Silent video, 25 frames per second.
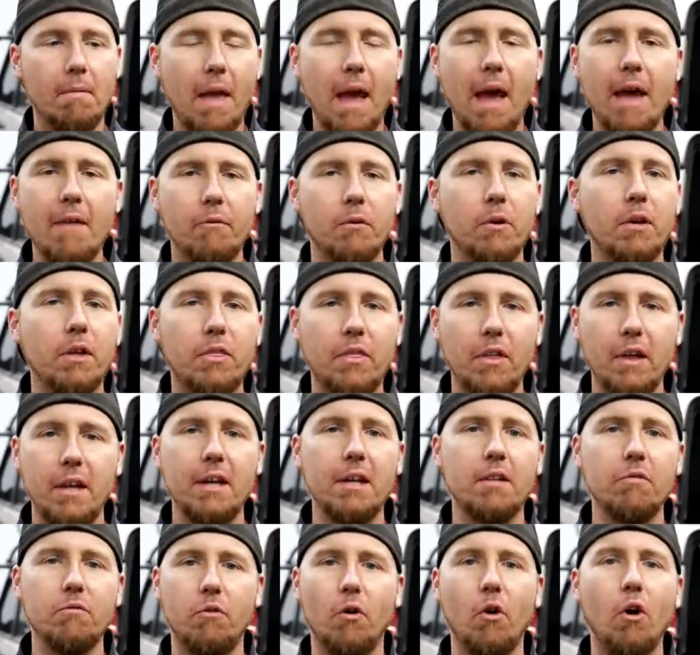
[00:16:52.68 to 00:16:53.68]

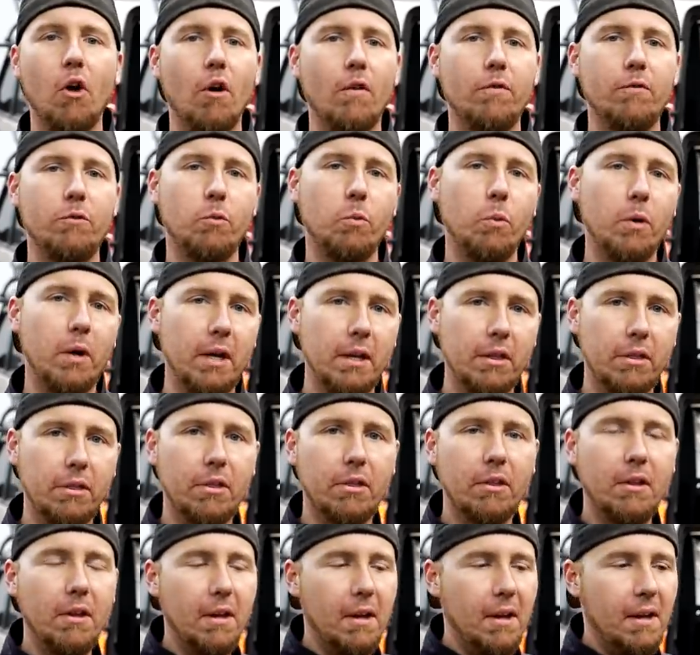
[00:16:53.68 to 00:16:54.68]
everything involved
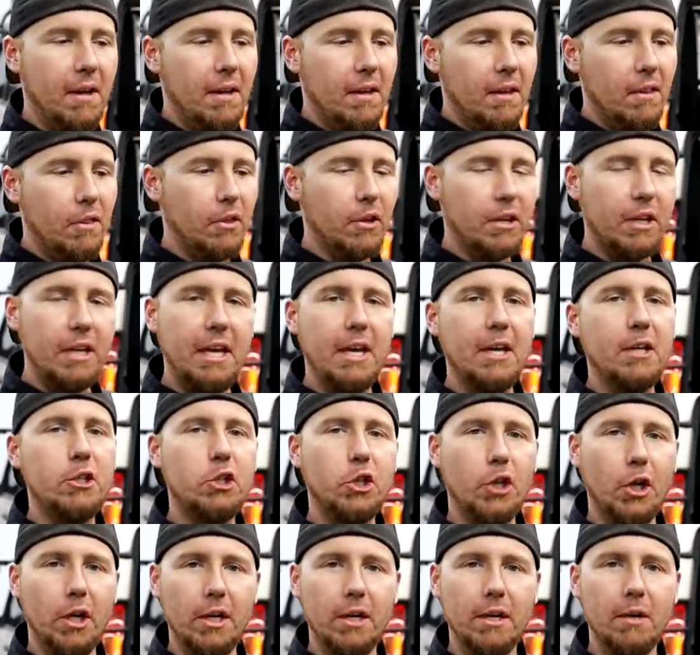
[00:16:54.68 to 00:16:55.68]
with the
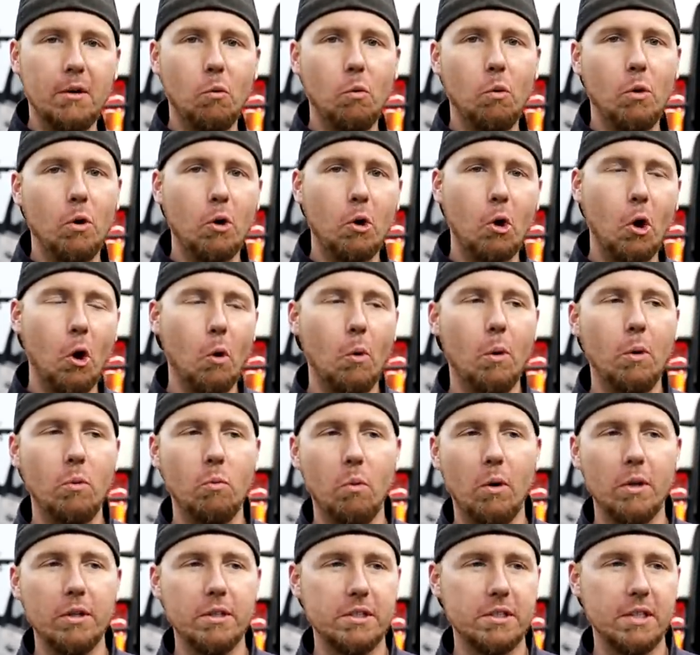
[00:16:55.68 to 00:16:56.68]
kitchen will go on
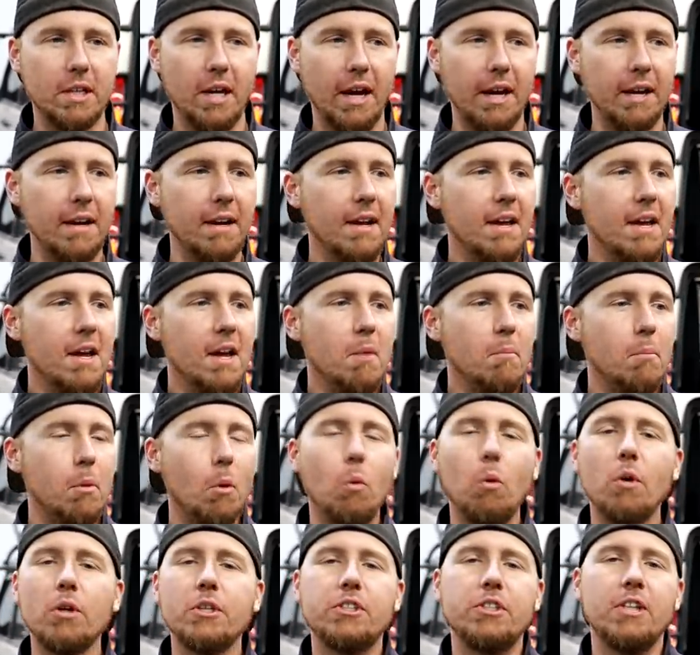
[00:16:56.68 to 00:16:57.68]
one side. But
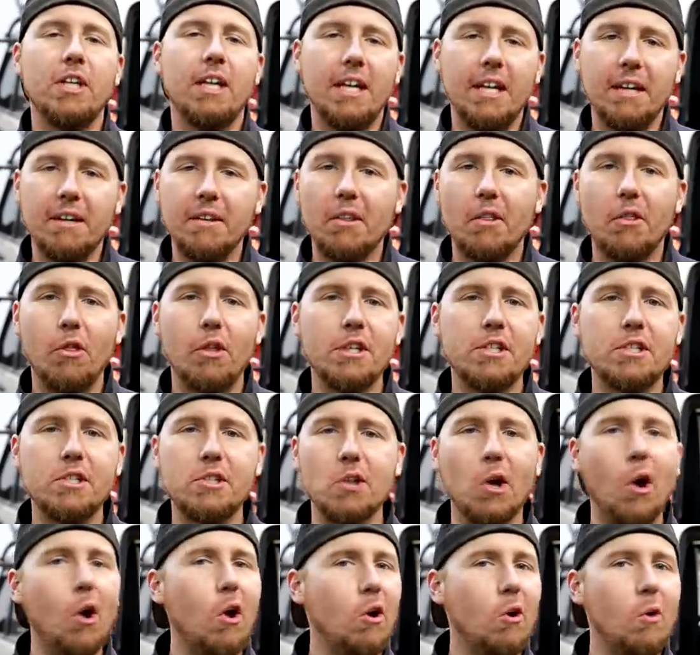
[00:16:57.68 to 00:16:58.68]
we'll see. This
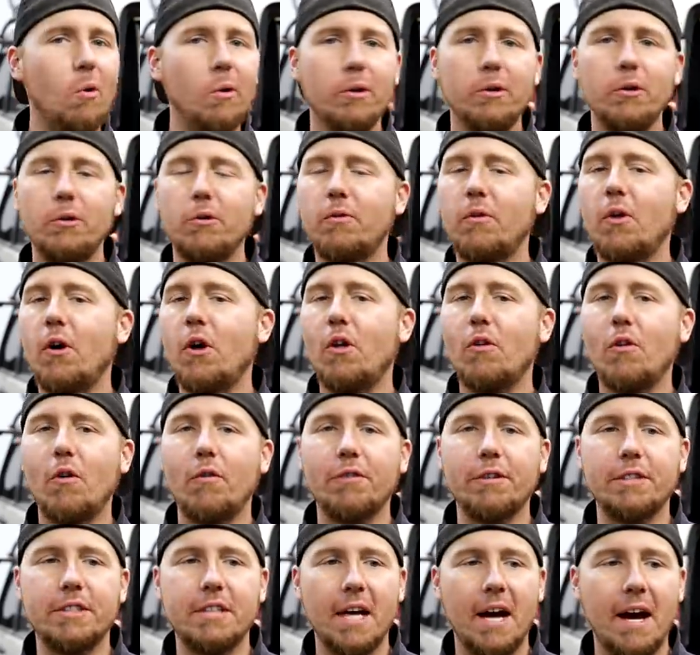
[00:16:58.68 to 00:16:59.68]
is all going to evolve
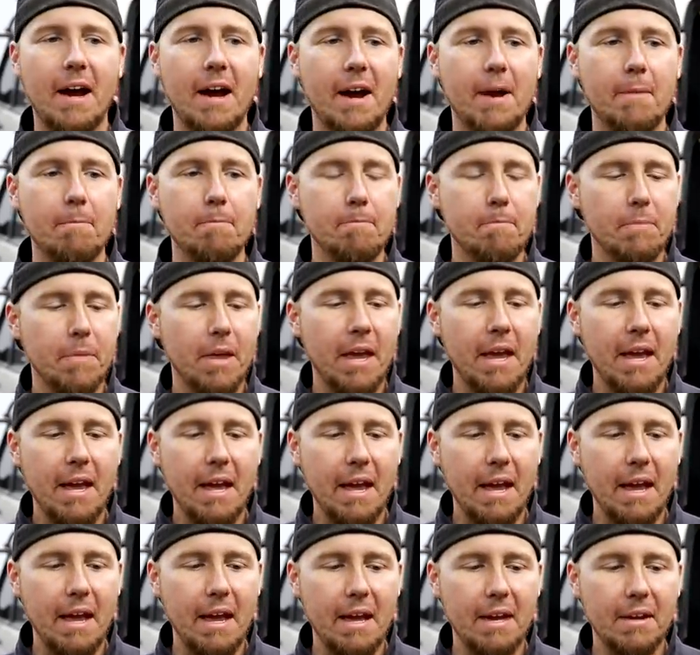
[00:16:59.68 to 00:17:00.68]
over time.
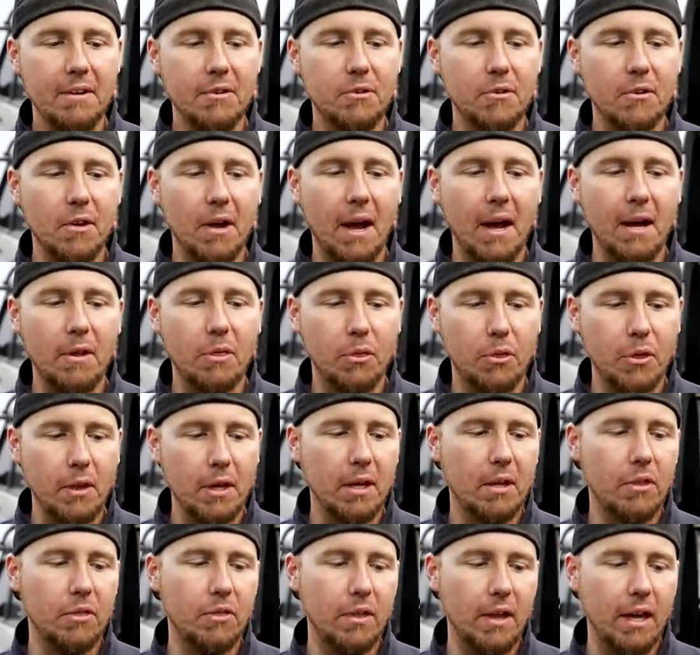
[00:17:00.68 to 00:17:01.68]
And I
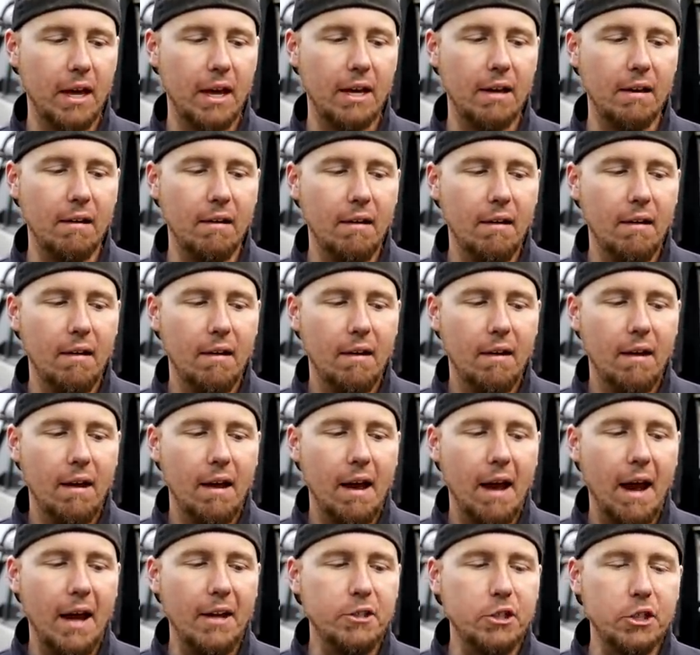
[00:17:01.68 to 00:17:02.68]
think that
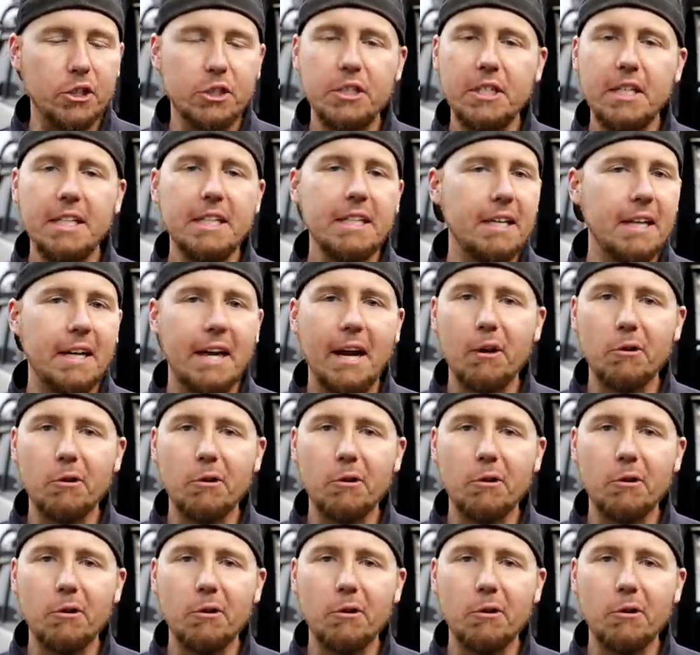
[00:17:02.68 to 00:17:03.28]
I just need to get